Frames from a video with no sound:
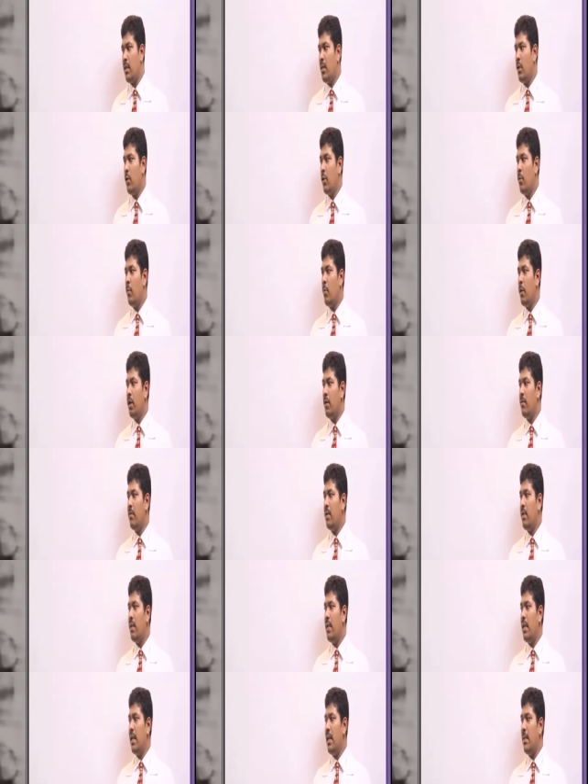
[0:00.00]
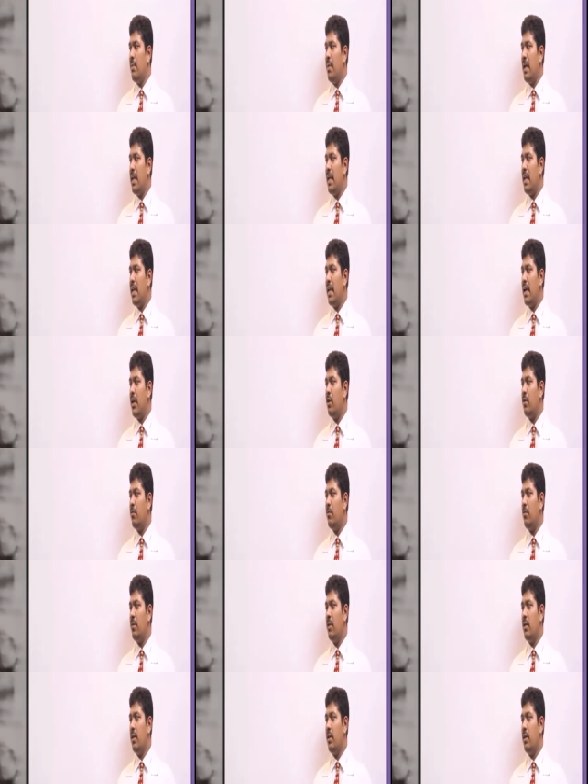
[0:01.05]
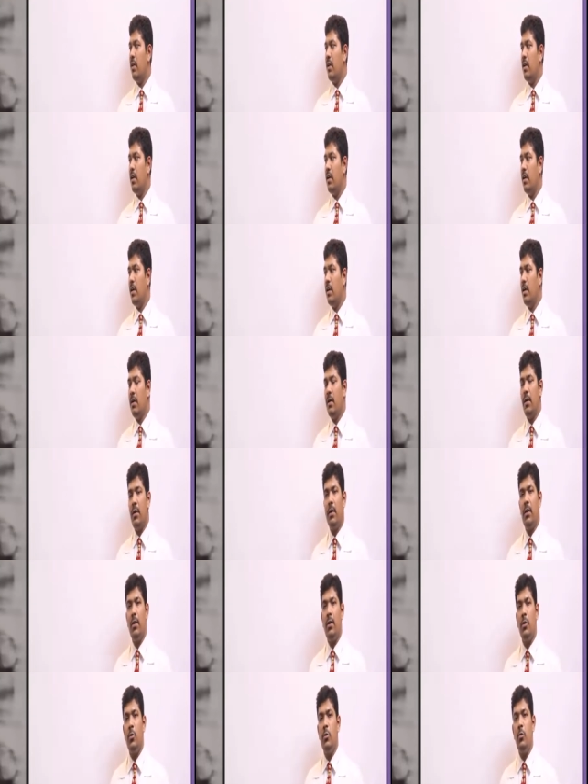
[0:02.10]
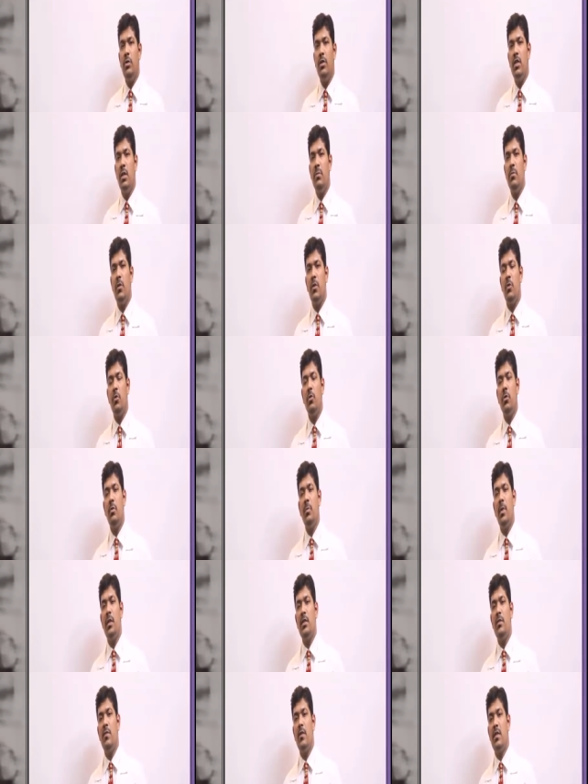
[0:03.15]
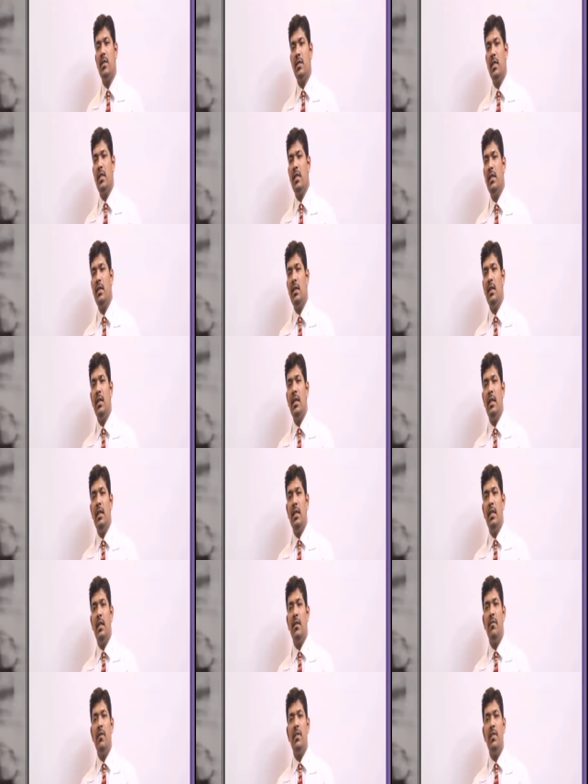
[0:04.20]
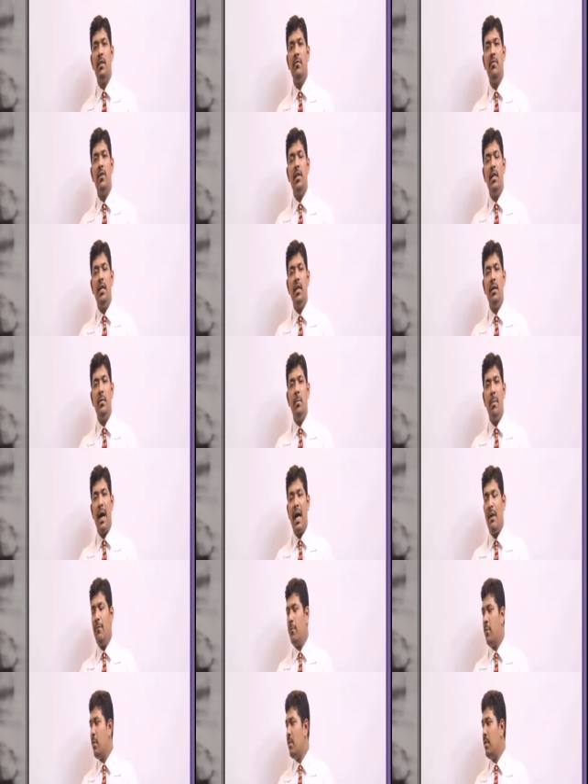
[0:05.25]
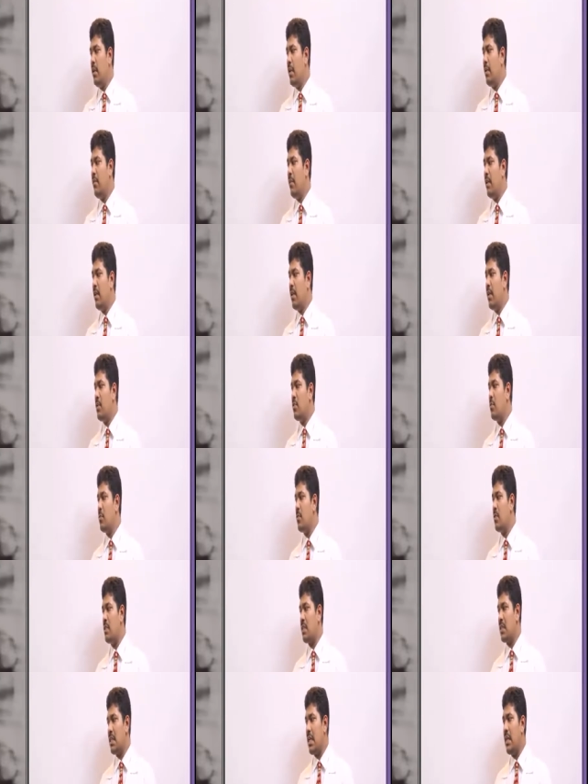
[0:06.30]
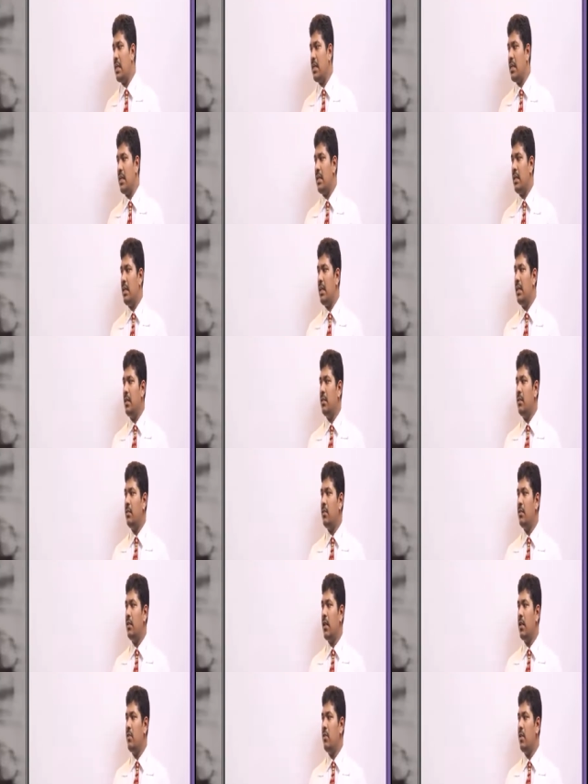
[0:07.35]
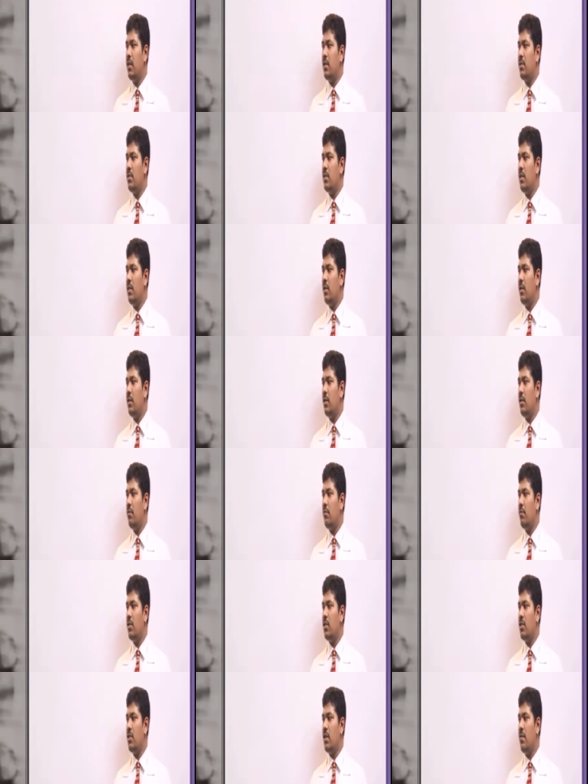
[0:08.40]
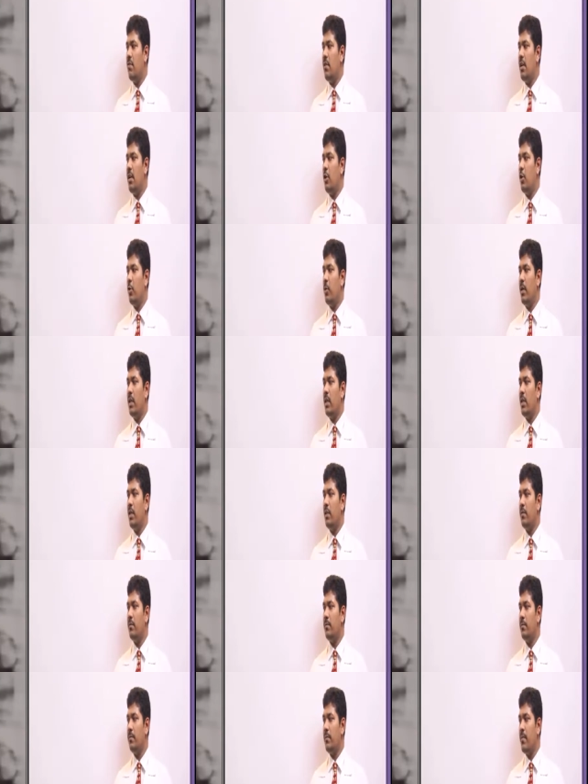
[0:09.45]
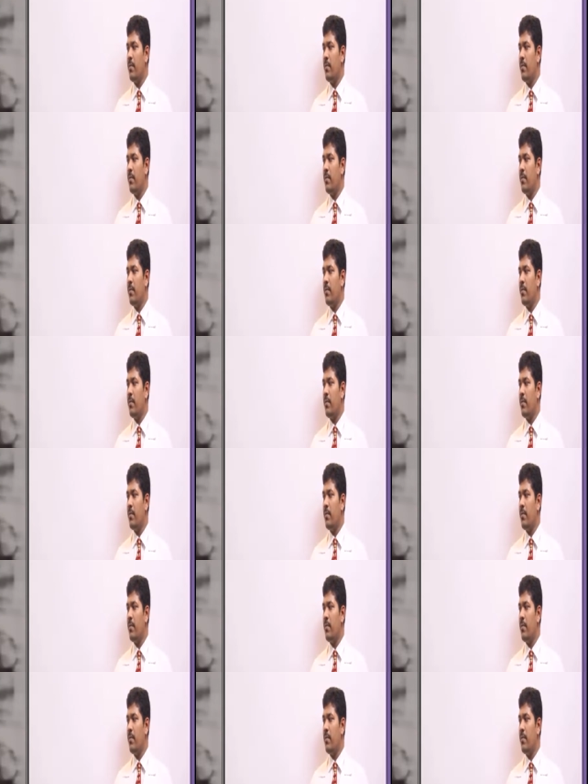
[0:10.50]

uh, whatever remaining kind of tooth uh, germs or tooth buds were seen they were severely malformed giving rise to stunted teeth as you can see which is evident over here